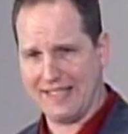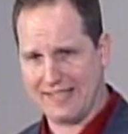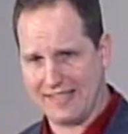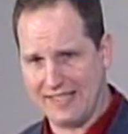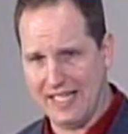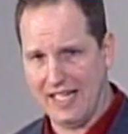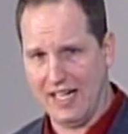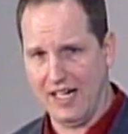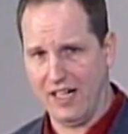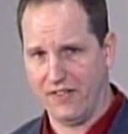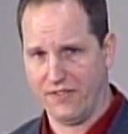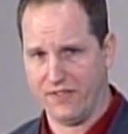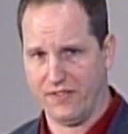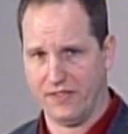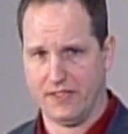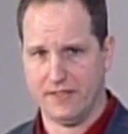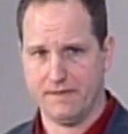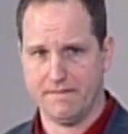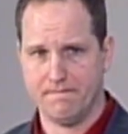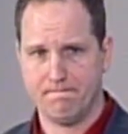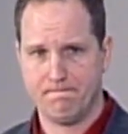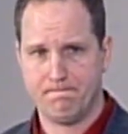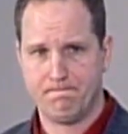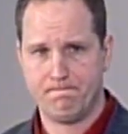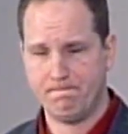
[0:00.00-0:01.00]
myself.
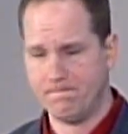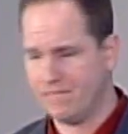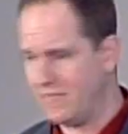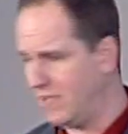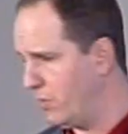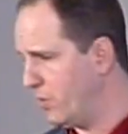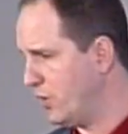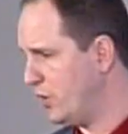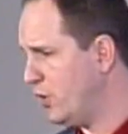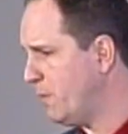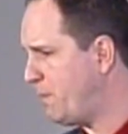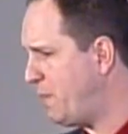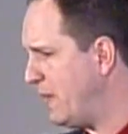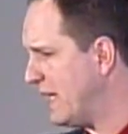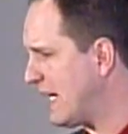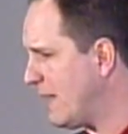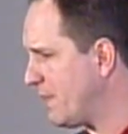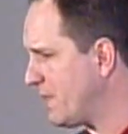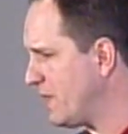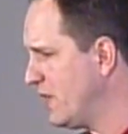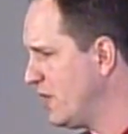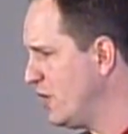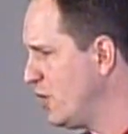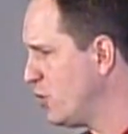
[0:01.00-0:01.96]
And when you pick up the